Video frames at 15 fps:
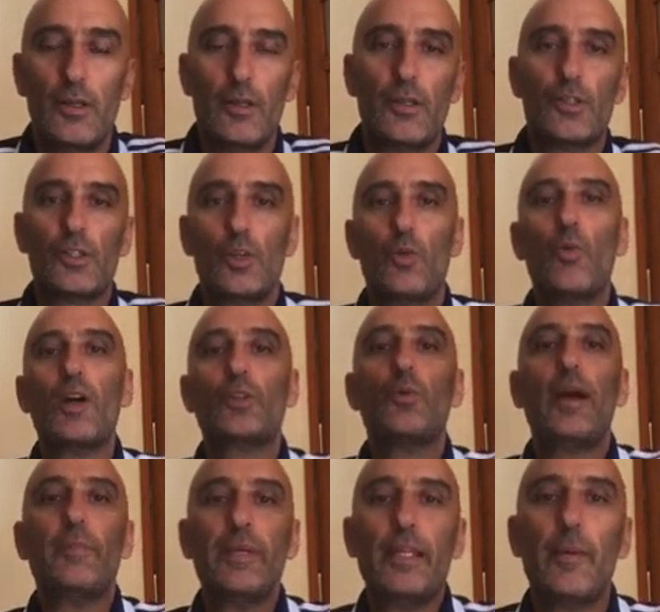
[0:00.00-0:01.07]
So what do
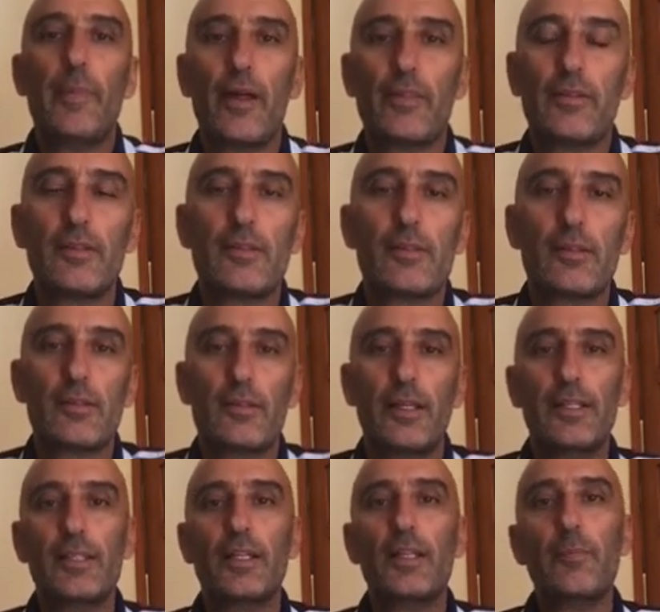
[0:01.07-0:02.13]
I mean about this?
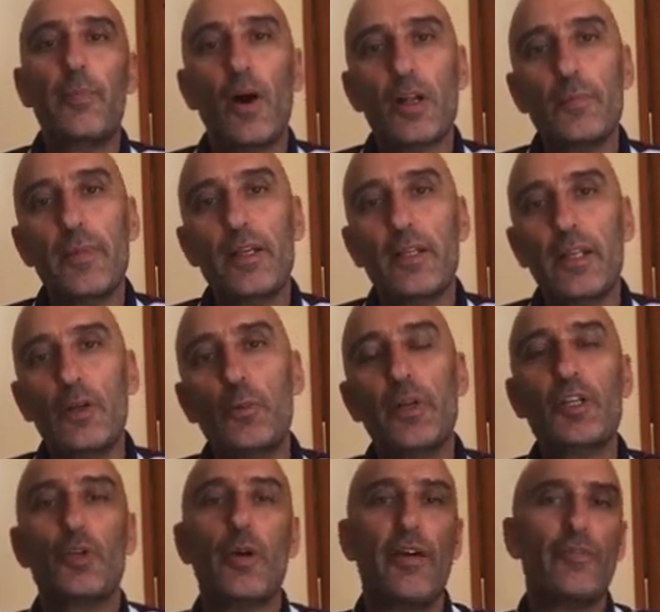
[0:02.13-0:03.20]
It's a department in
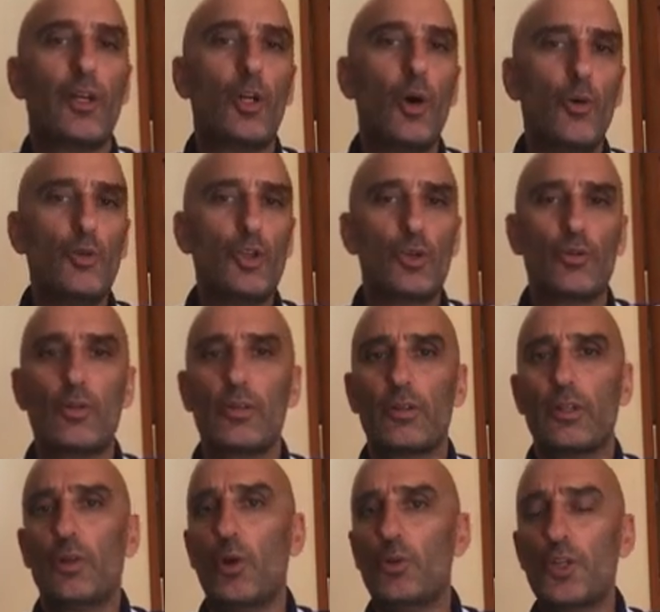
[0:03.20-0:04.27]
which you have a coach or
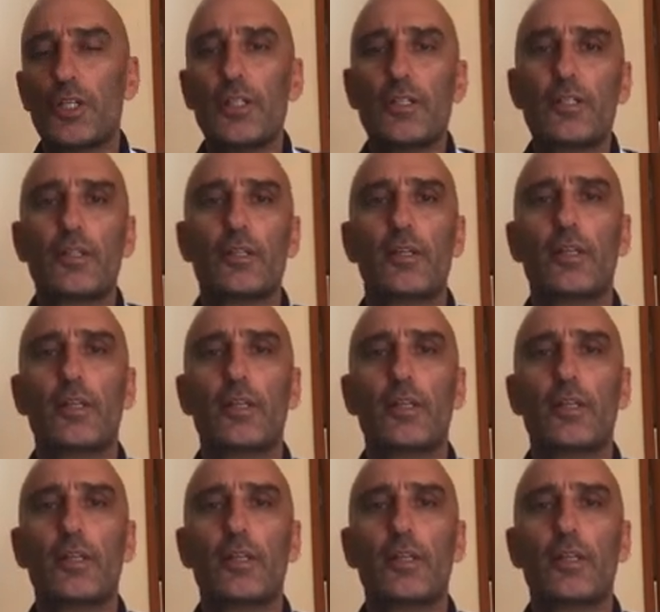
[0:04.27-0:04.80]
coaches